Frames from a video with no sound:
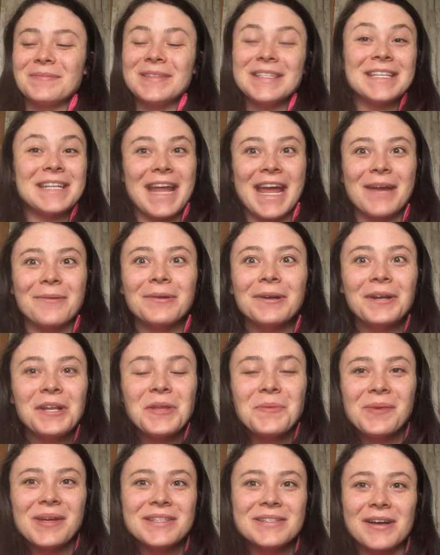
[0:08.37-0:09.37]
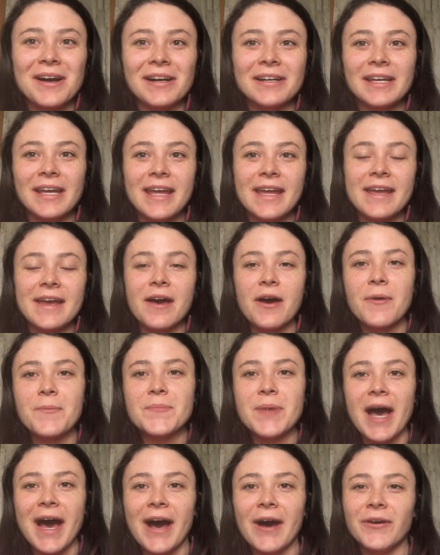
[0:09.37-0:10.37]
Today we're going to be talking
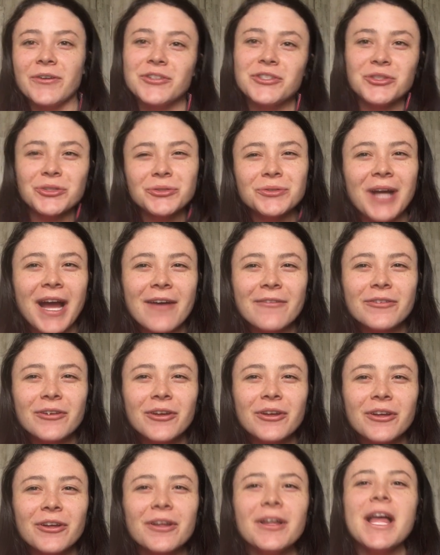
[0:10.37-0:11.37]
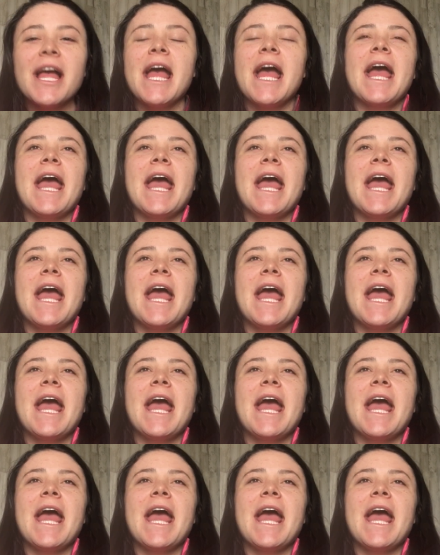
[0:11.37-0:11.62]
about travel